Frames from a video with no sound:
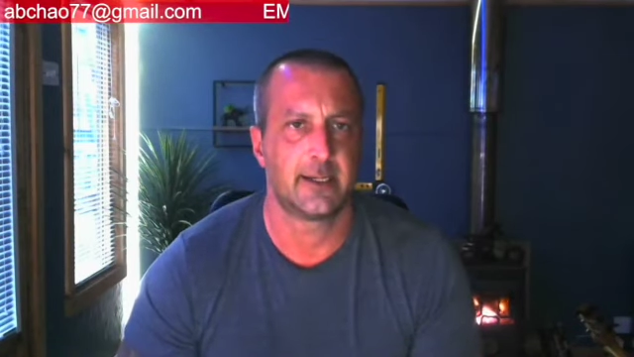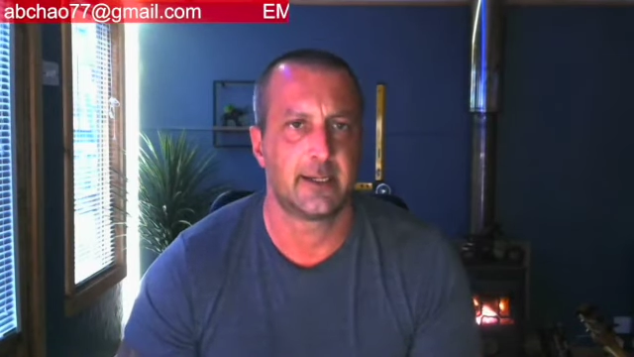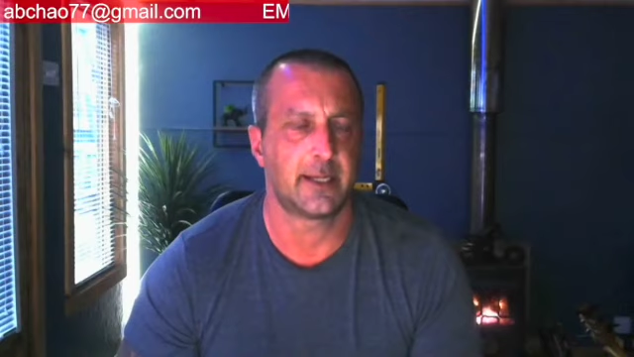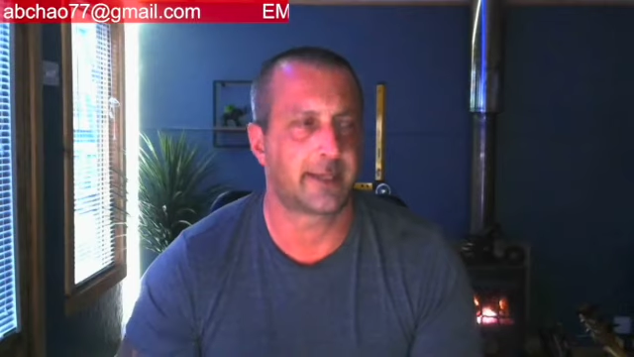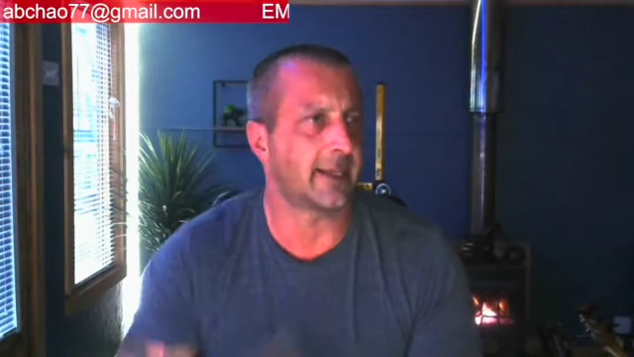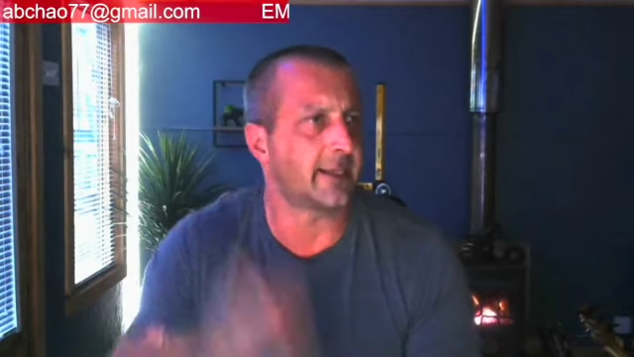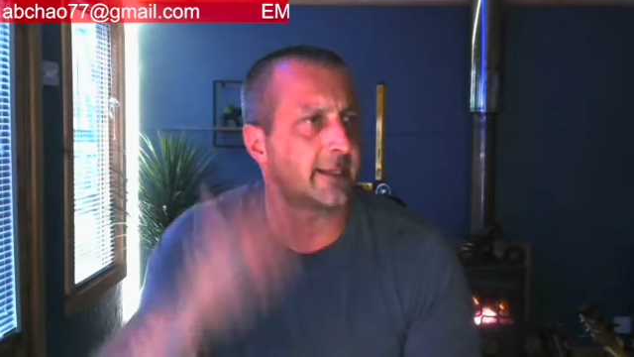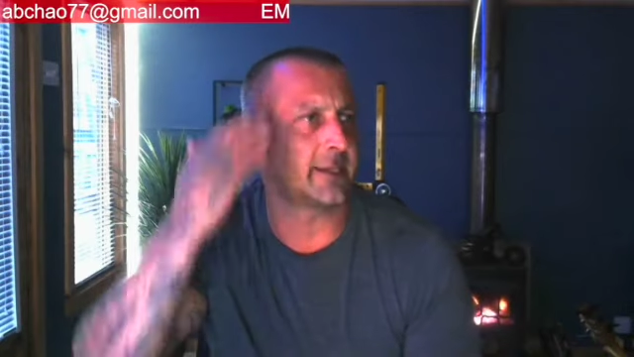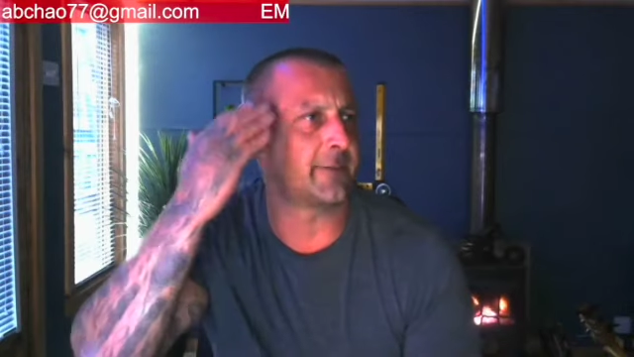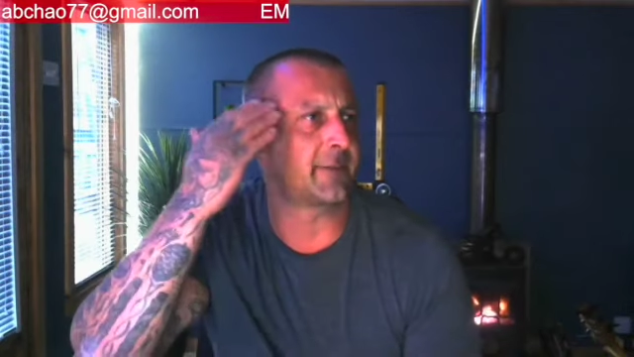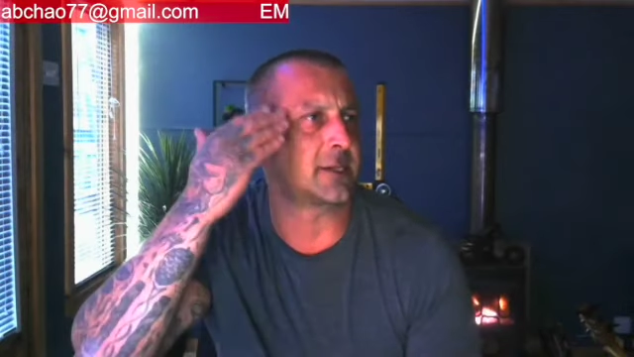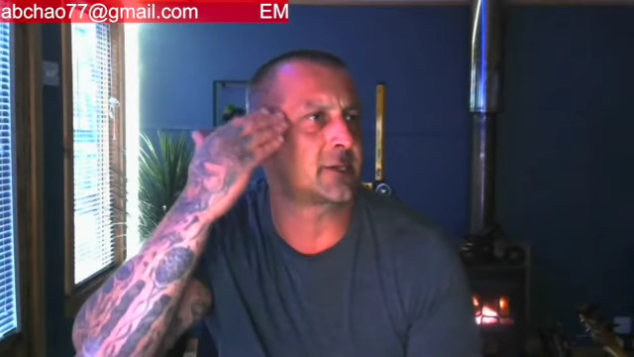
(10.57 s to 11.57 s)
and think that
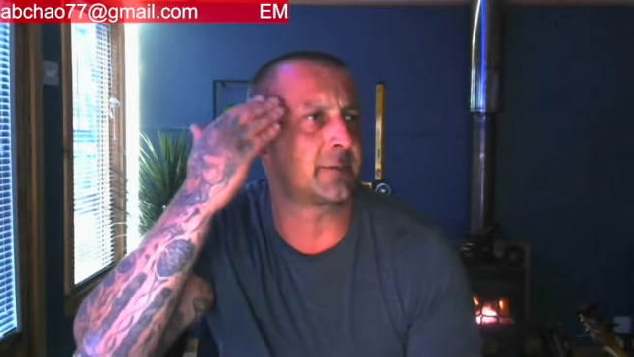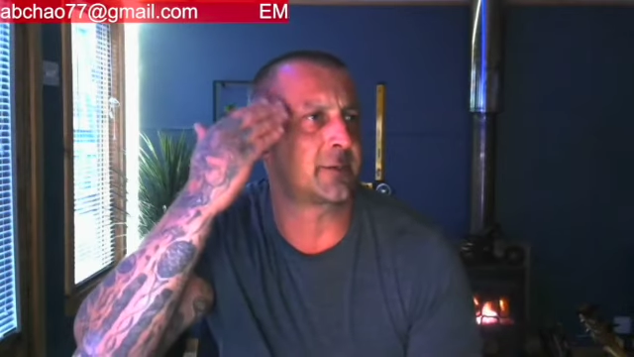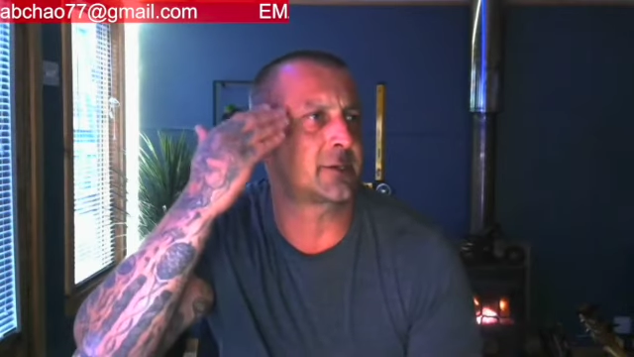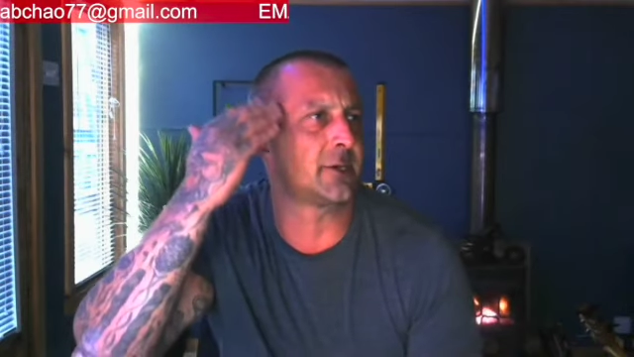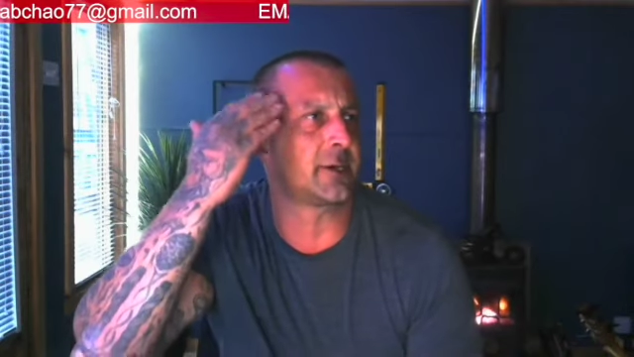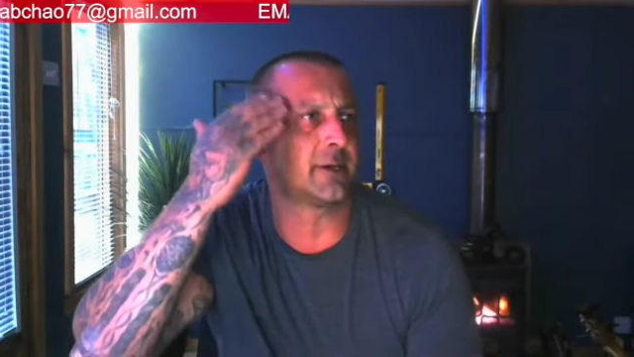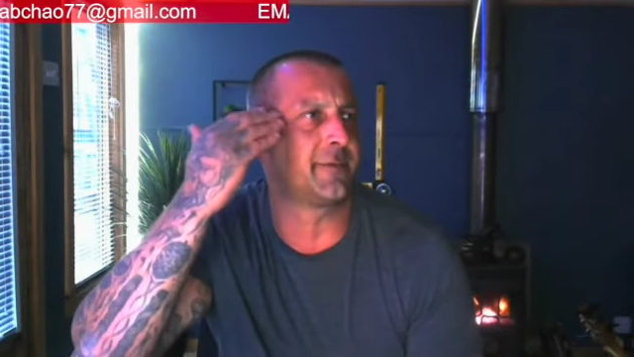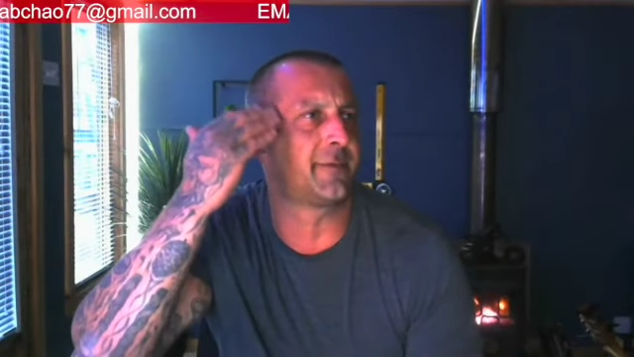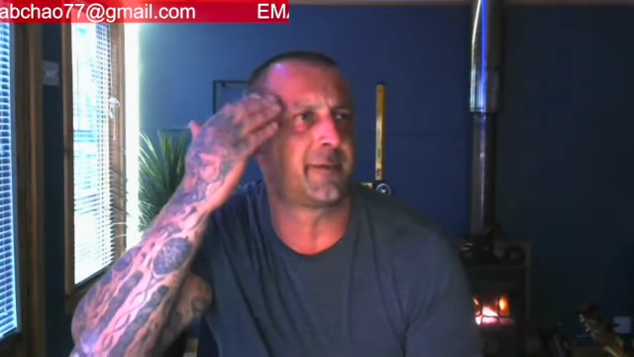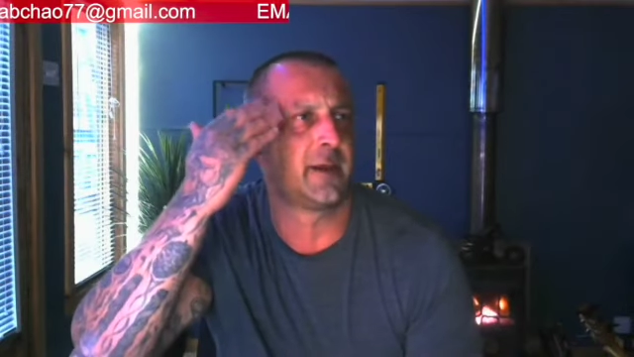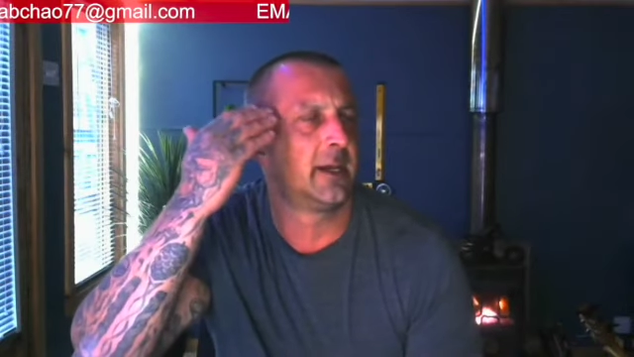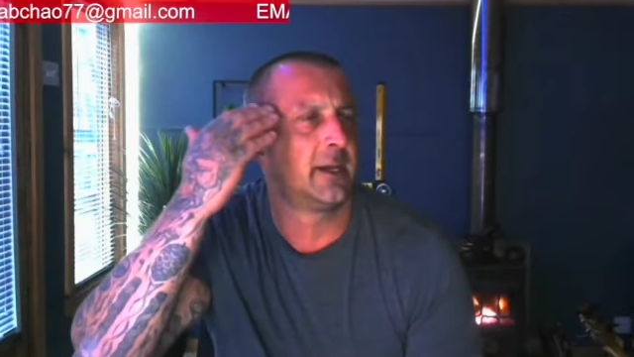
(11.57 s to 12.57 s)
they've got some sort
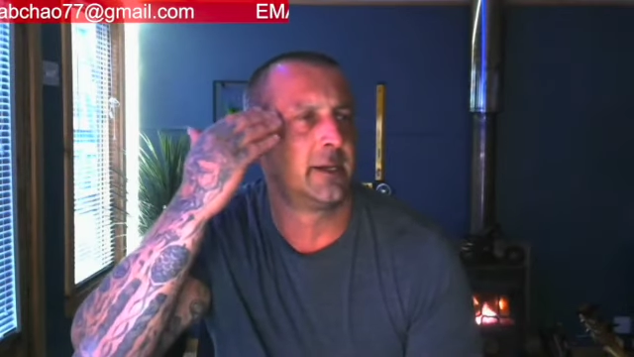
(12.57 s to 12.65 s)
of,